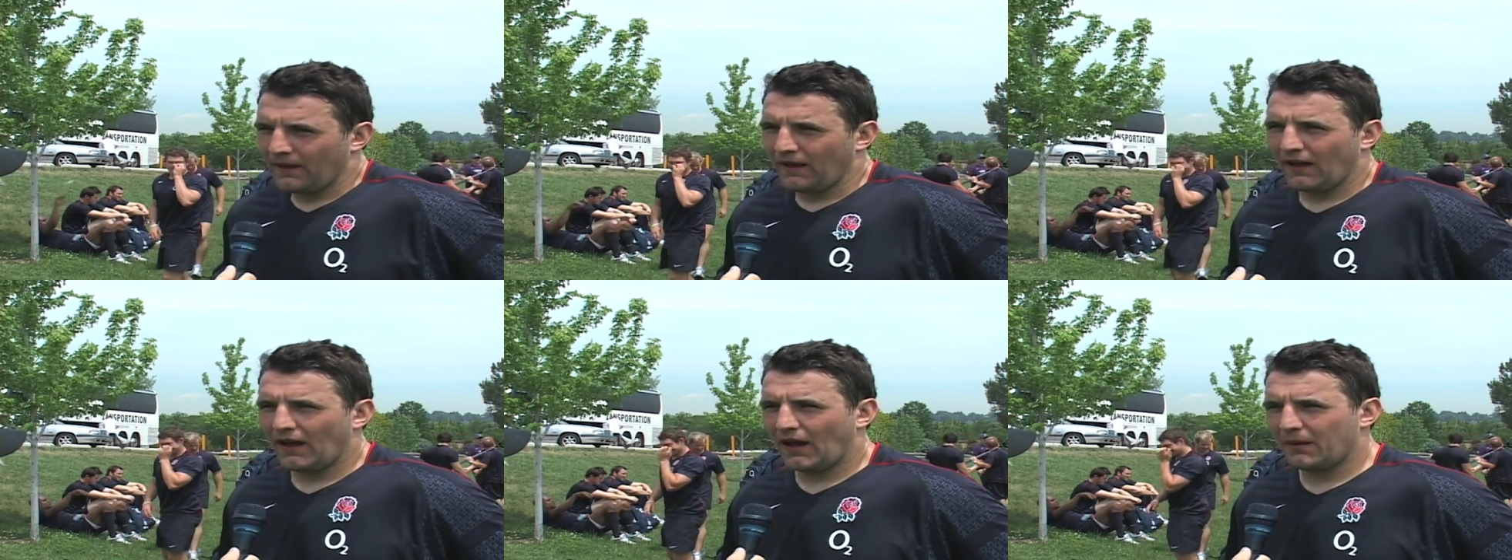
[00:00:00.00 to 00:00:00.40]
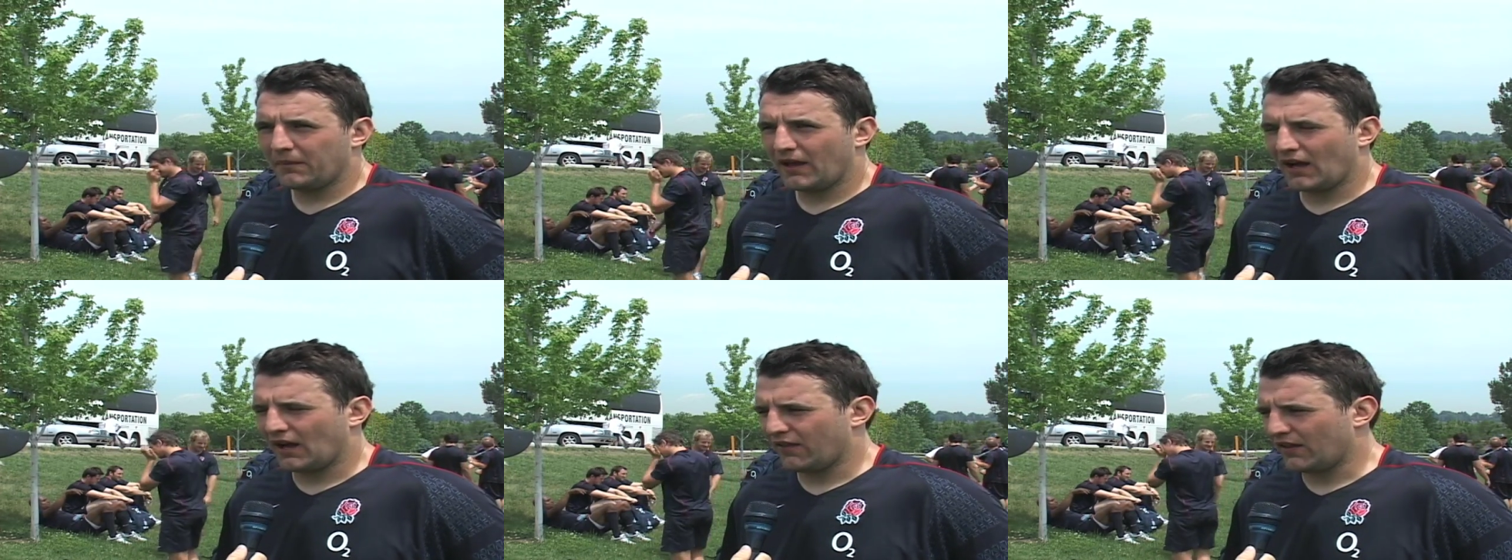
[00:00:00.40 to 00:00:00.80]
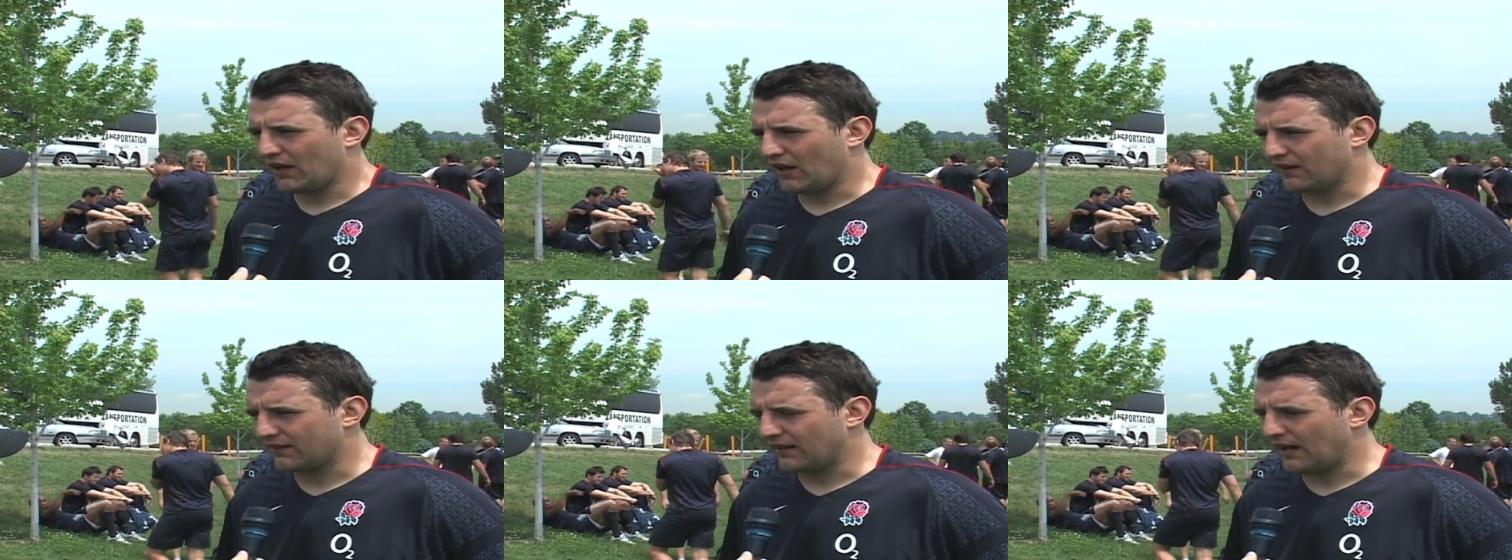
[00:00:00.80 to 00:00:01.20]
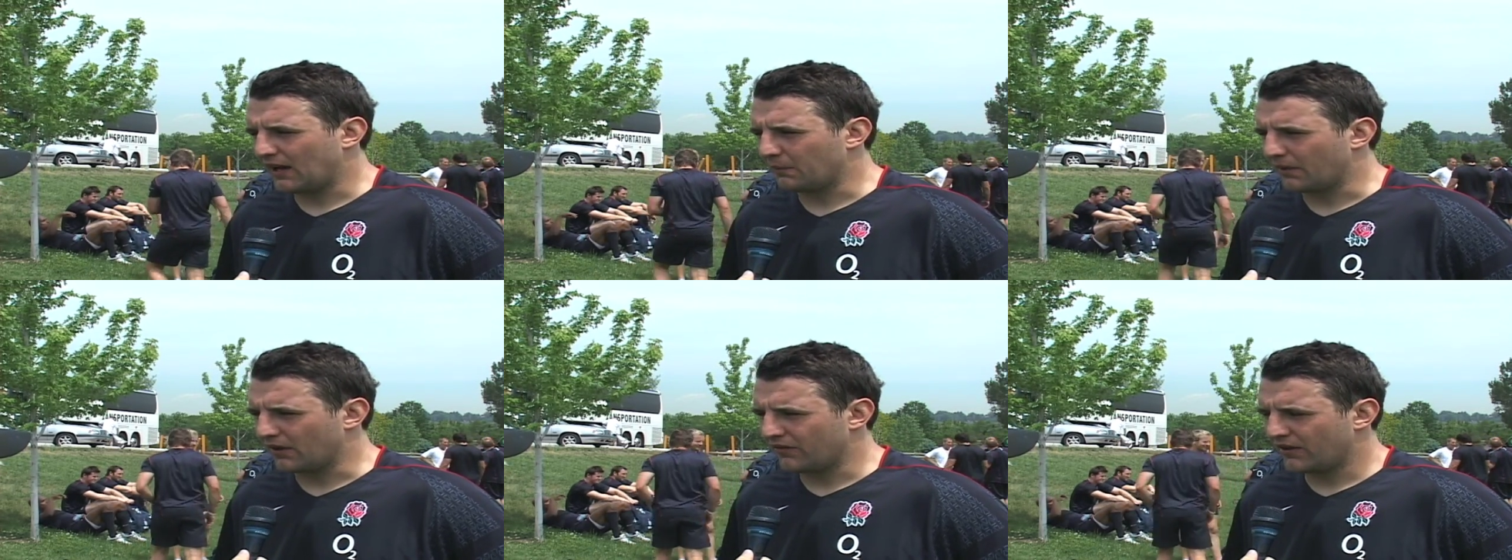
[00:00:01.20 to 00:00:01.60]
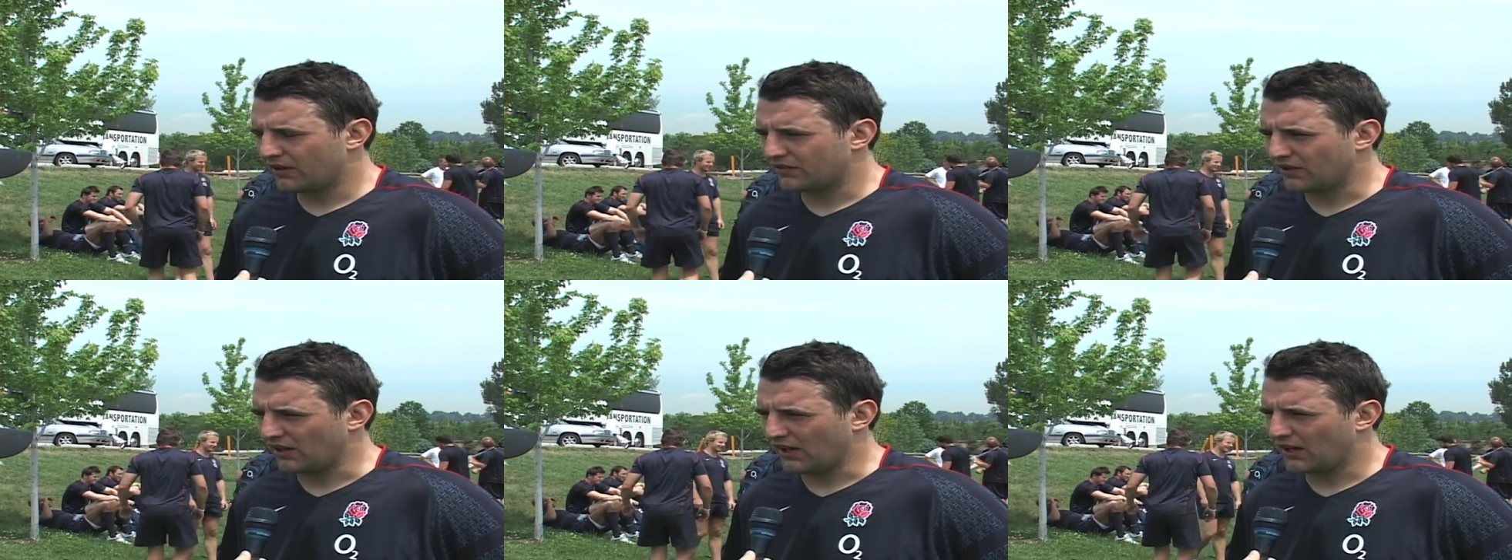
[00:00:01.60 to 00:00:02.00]
Yeah, I think that's an element of it.
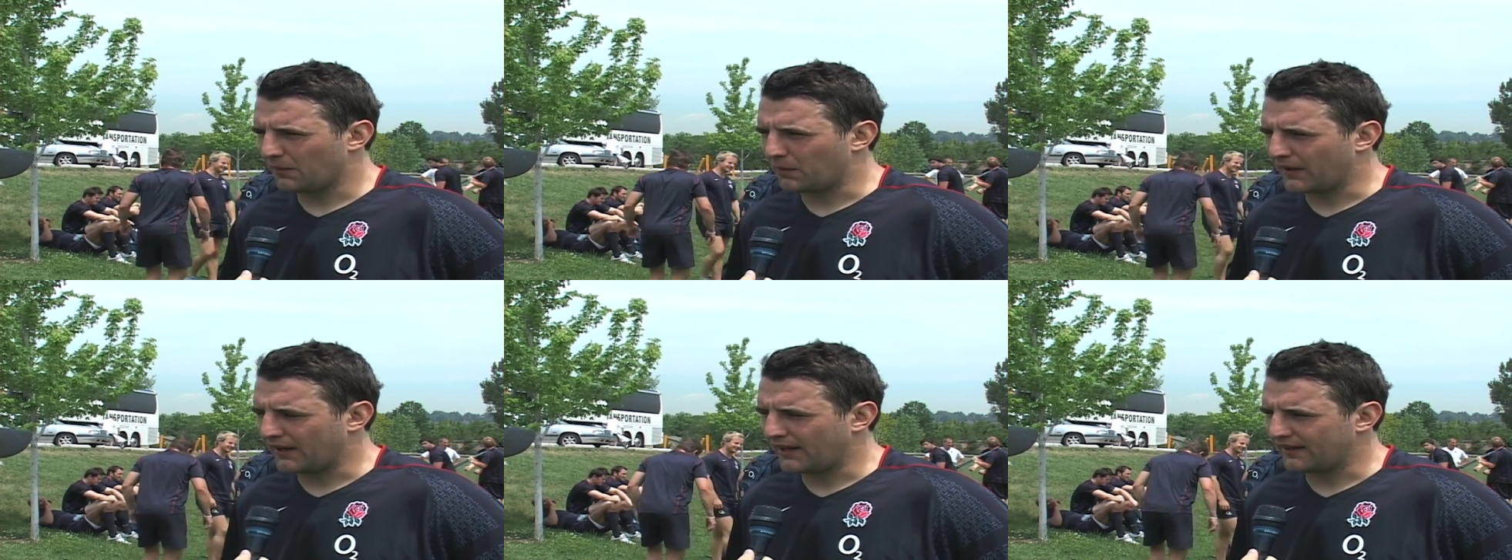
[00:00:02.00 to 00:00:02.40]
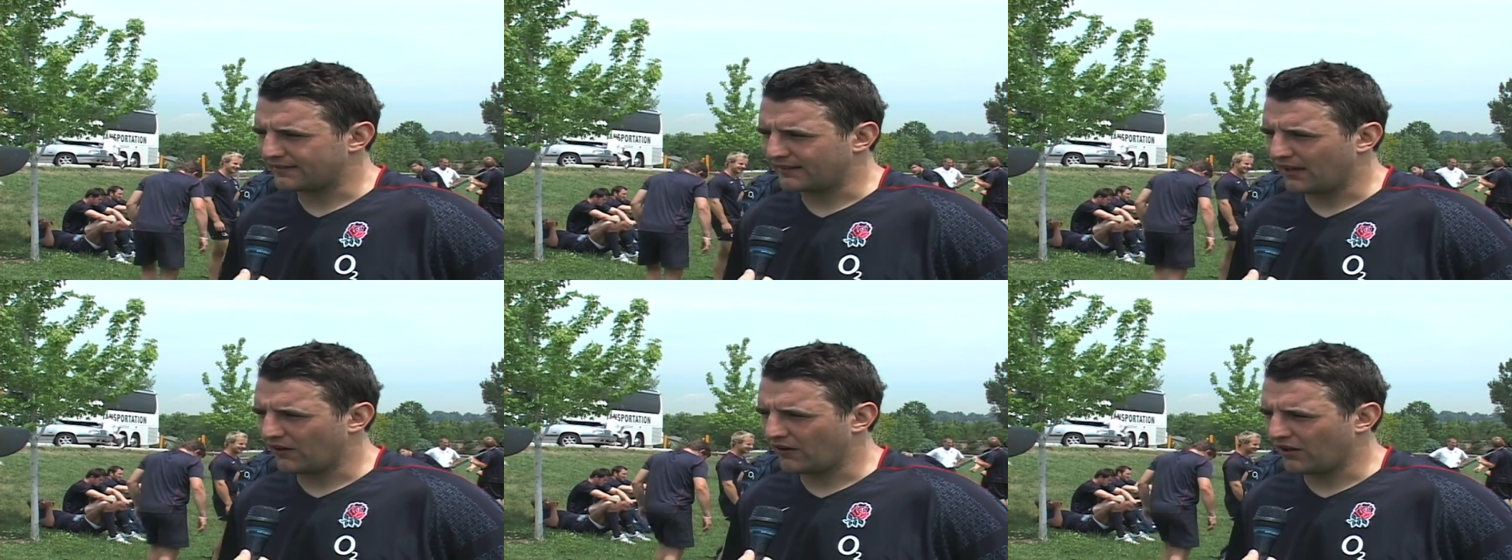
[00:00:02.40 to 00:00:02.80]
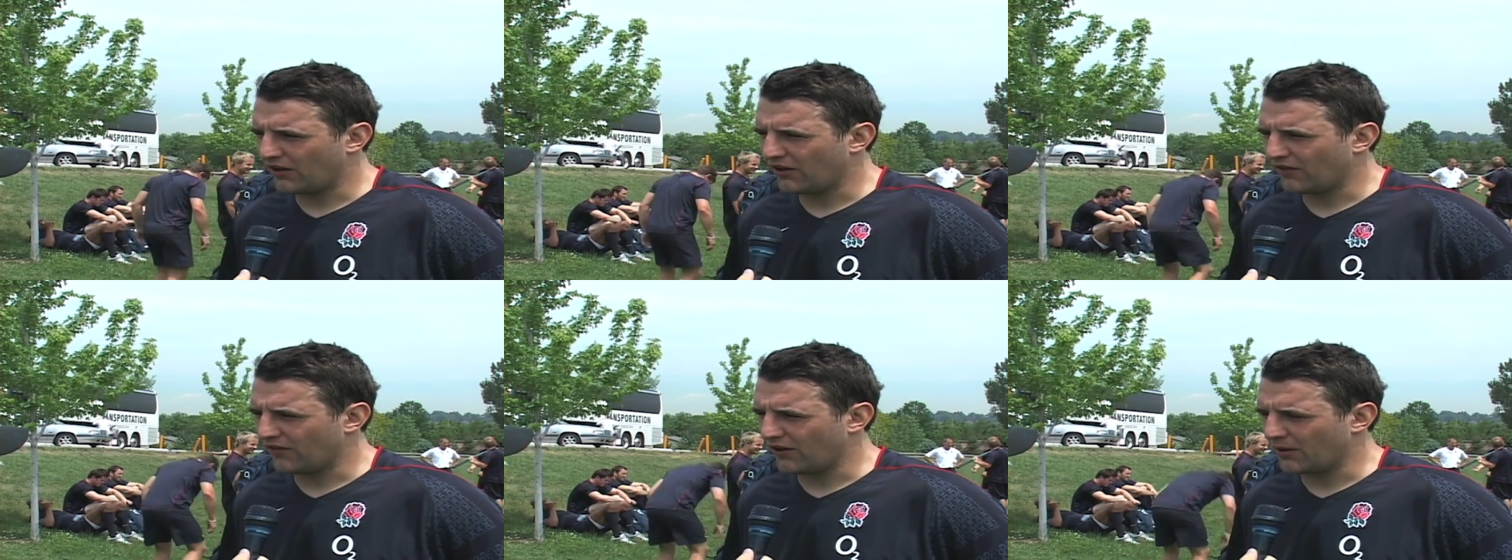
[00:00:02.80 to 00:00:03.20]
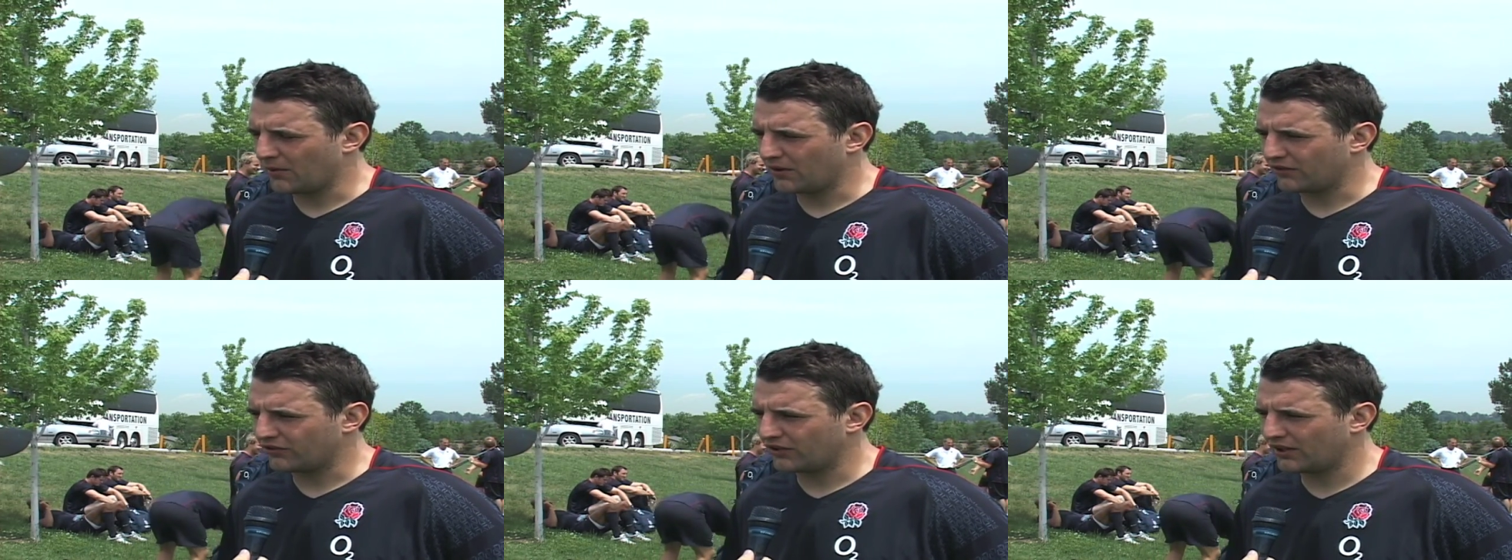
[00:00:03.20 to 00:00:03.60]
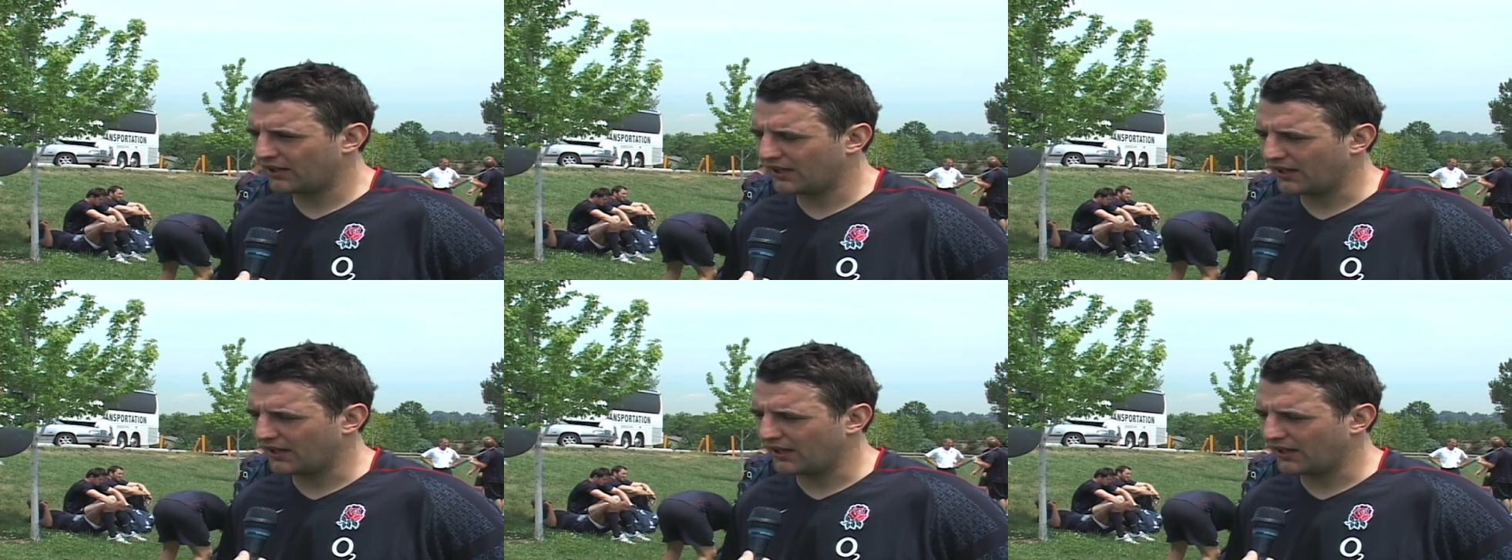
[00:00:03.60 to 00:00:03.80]
Certainly I played last year and it hurt very much,